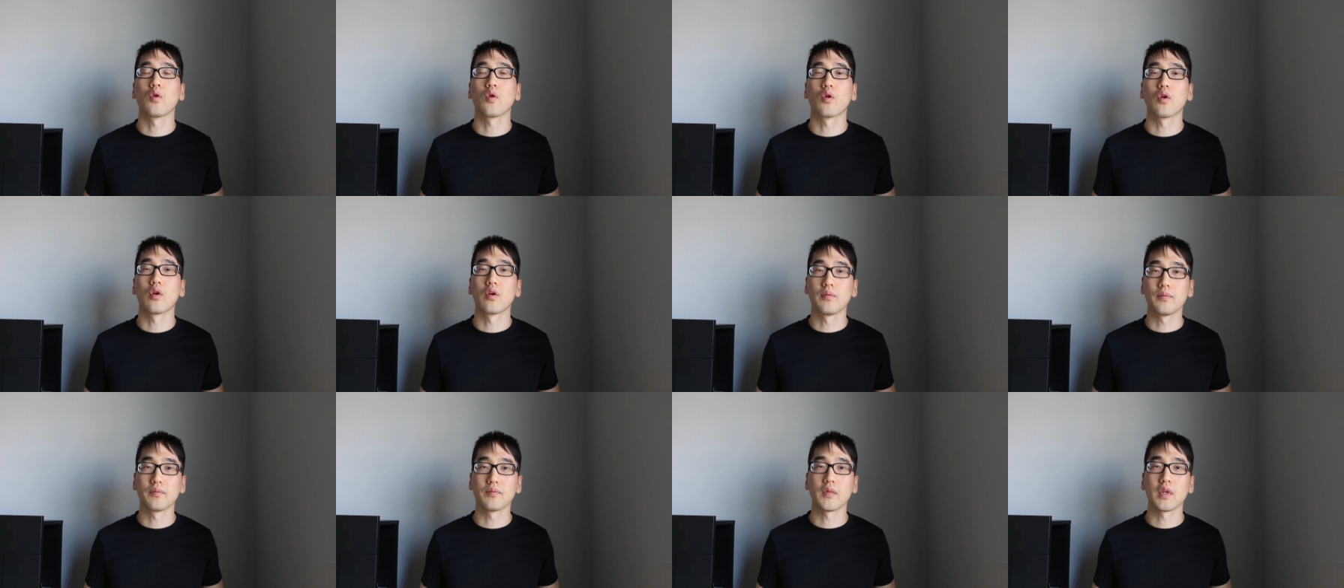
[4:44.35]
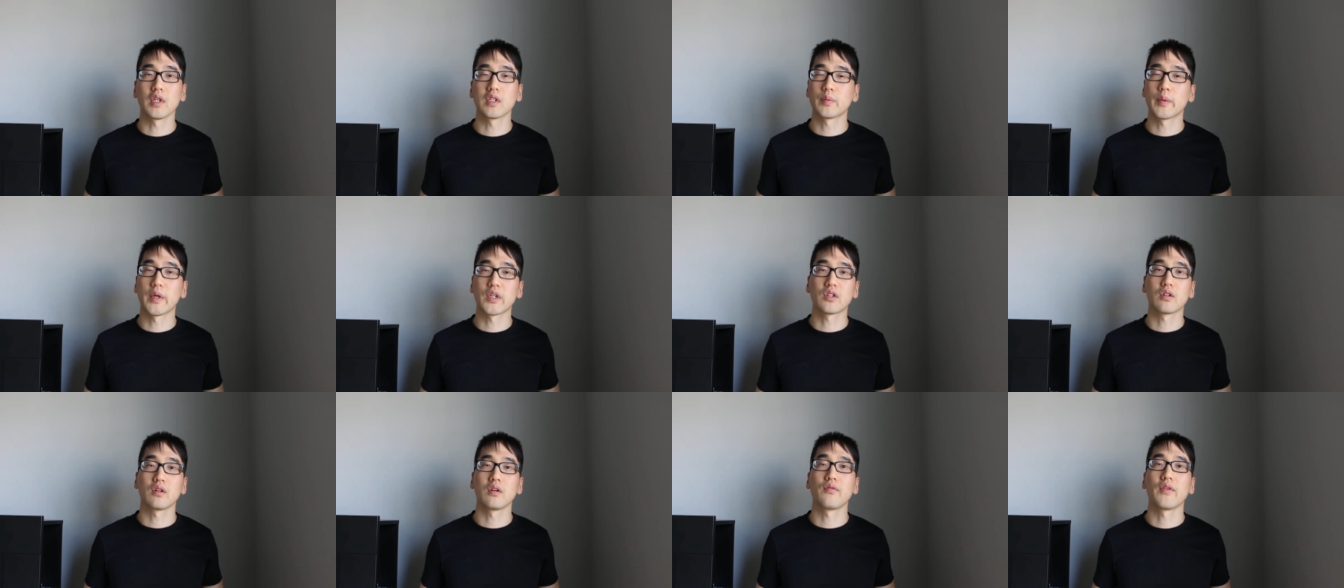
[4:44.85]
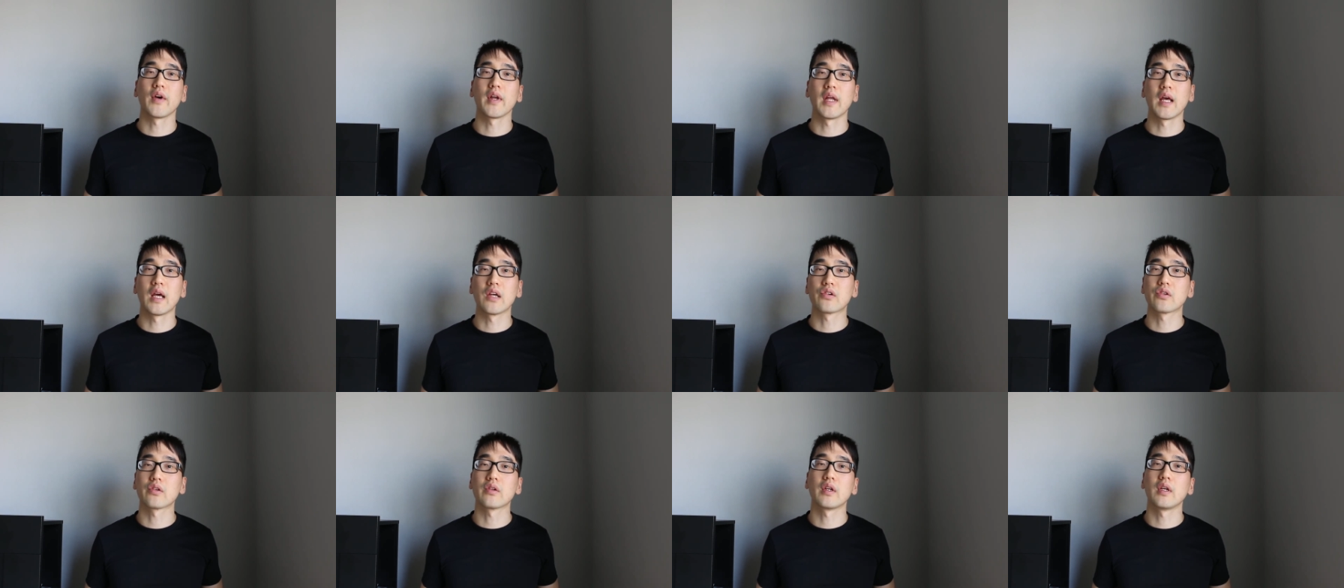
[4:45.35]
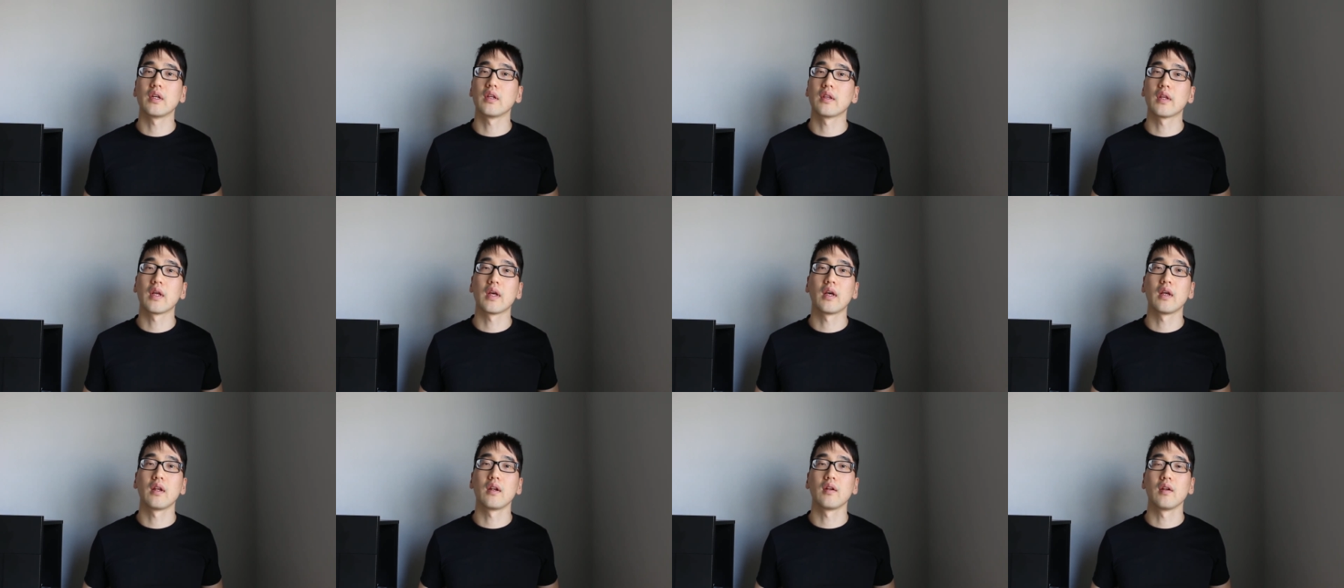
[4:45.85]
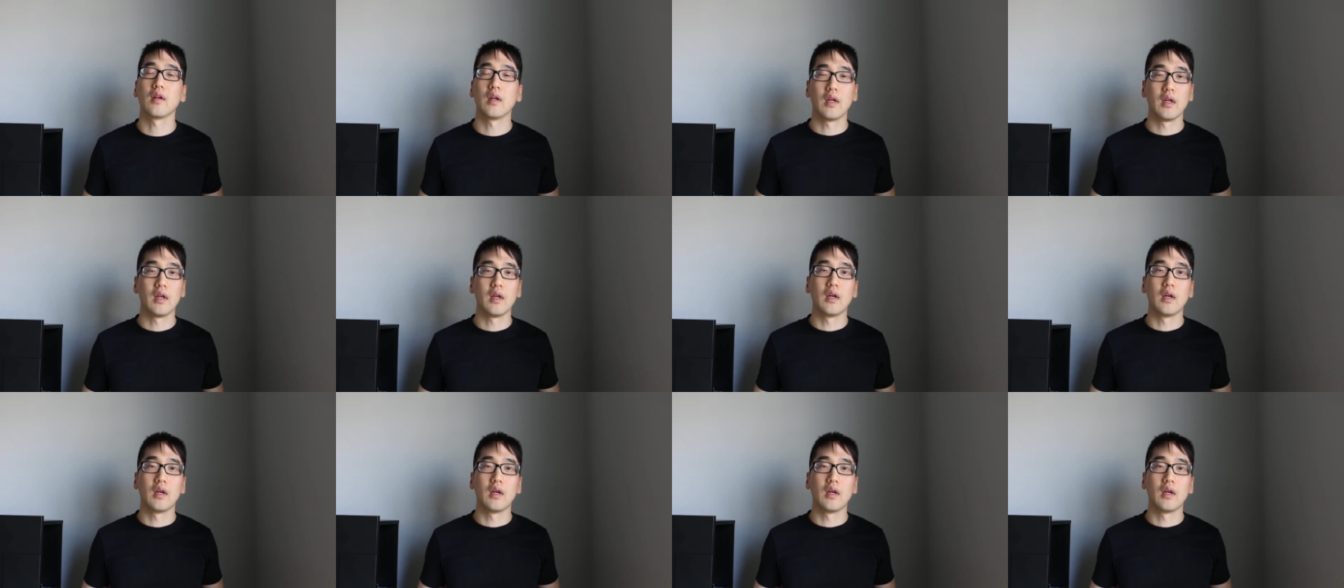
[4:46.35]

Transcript: or especially financially, then